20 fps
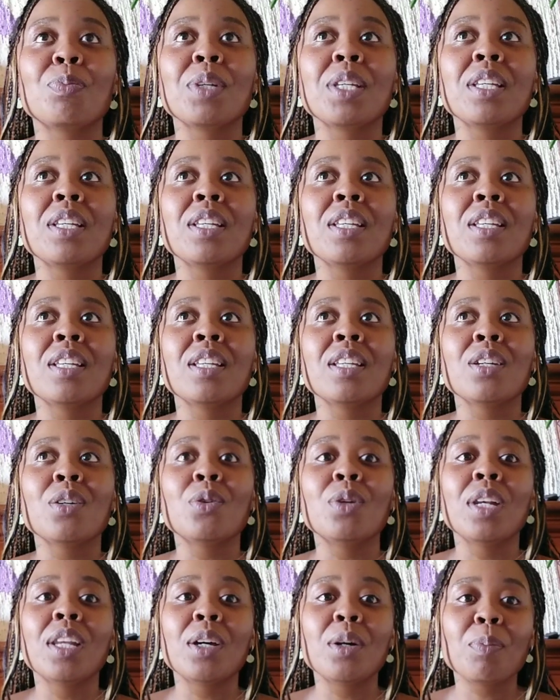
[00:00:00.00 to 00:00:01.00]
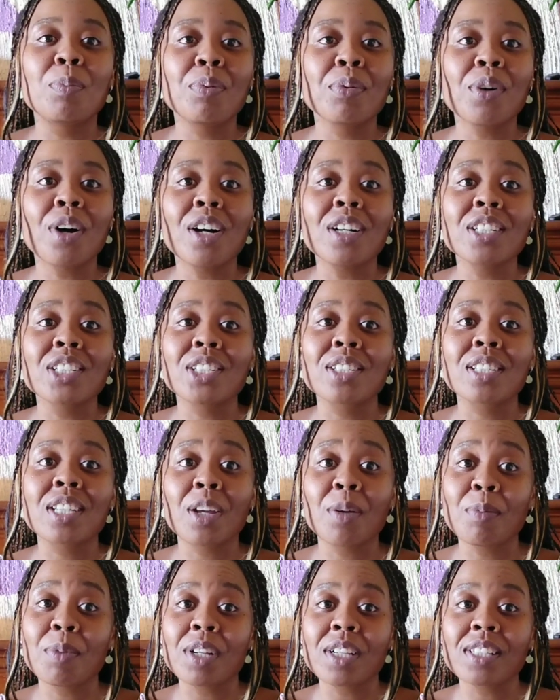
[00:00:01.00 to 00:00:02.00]
be Ulip on
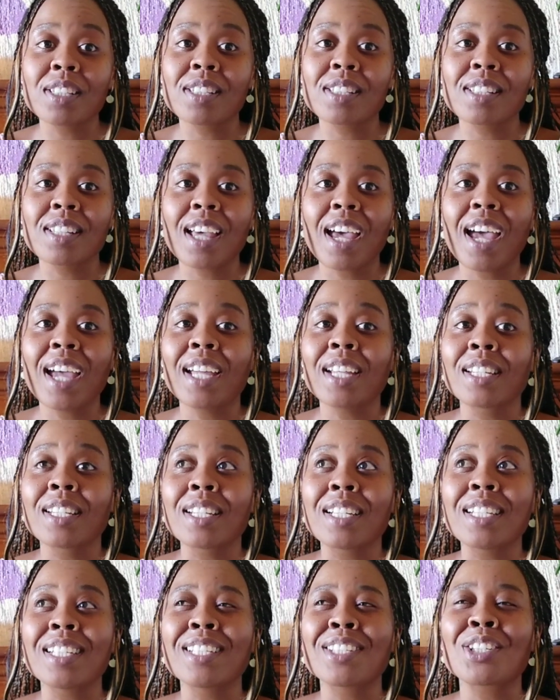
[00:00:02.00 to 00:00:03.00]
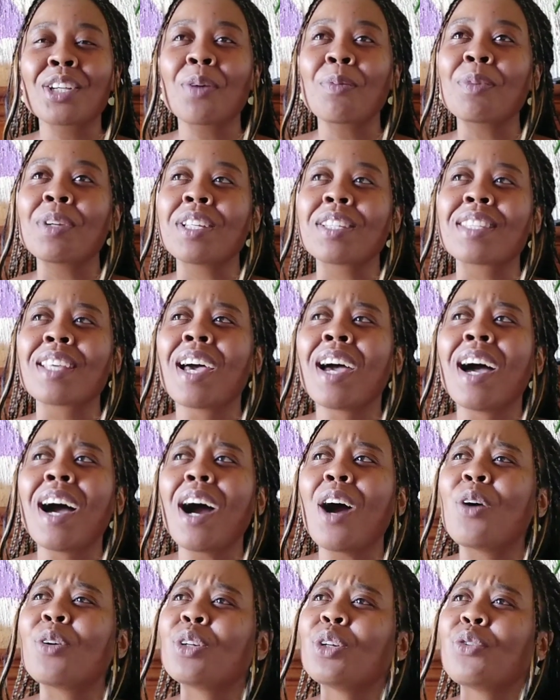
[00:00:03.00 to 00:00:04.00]
Shameless. And Shameless,
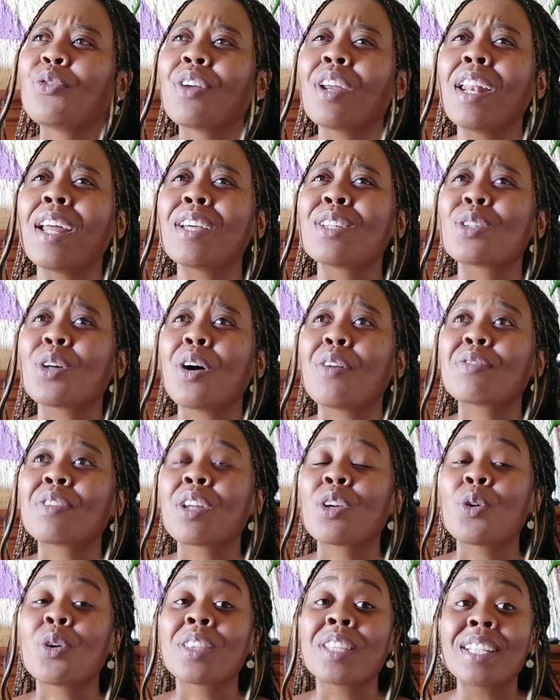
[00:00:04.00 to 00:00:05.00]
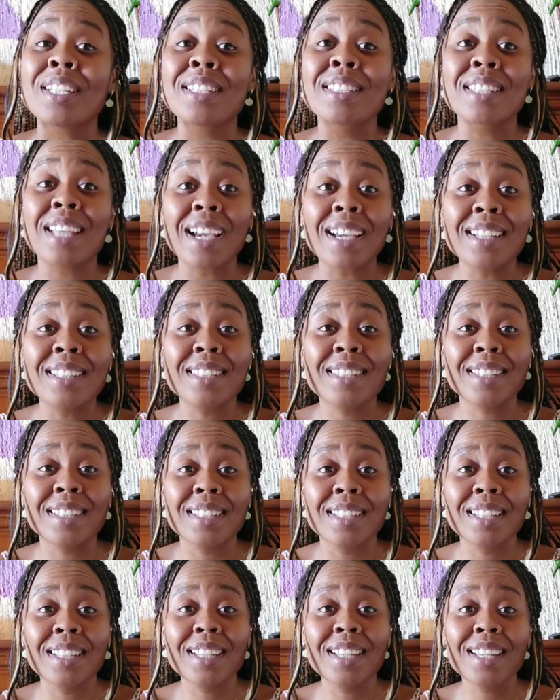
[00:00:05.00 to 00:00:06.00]
I only realized after, the
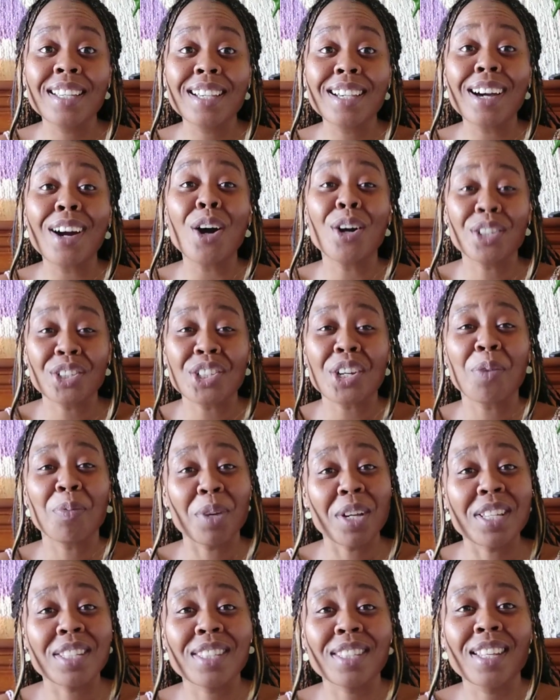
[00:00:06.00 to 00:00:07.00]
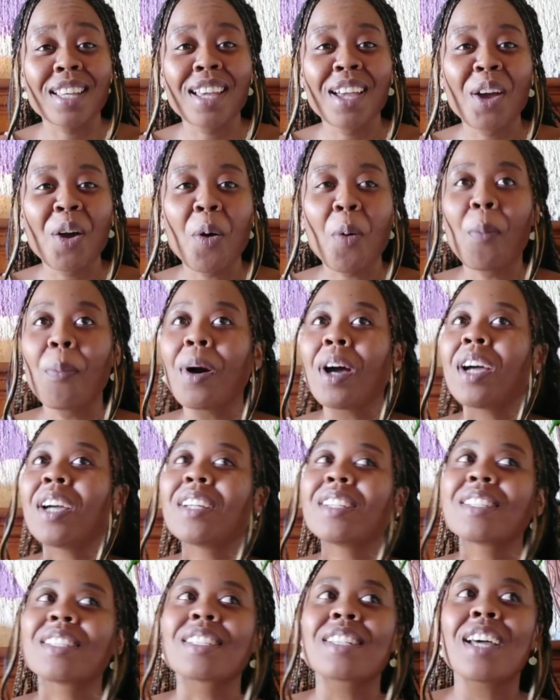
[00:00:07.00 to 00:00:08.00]
anxiety on Shameless.
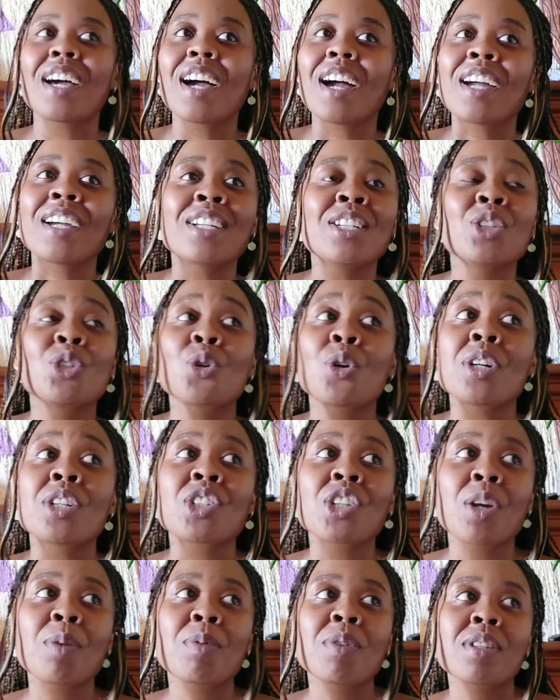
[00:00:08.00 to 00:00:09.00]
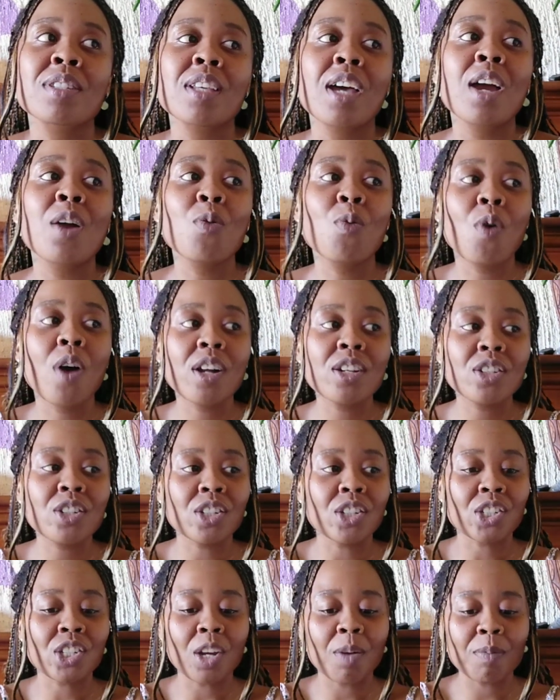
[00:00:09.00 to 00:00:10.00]
But I enjoyed Shameless. I
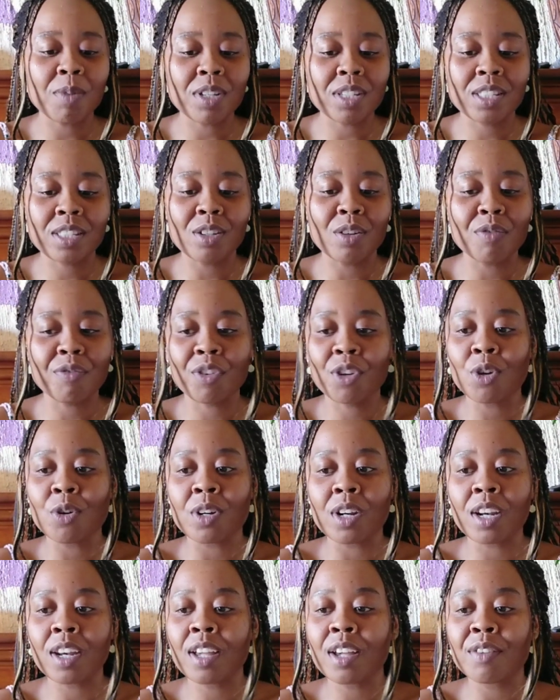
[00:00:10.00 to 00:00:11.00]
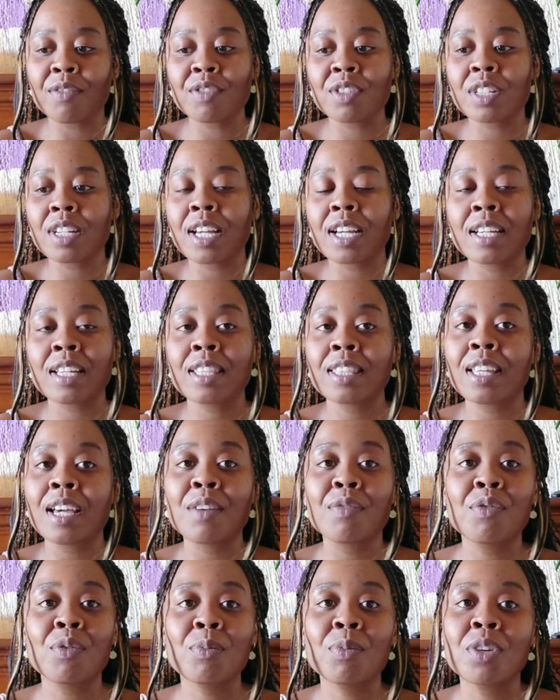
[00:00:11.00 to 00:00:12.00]
watched Shameless till Fiona left. Like,
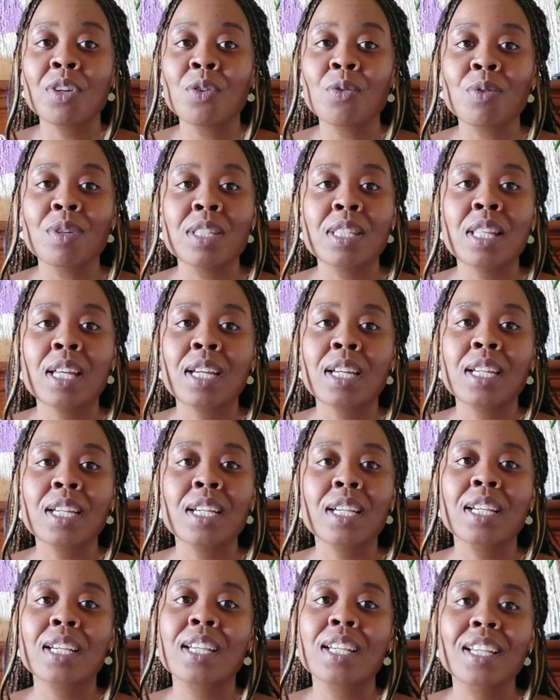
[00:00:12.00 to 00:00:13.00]
that for me was like,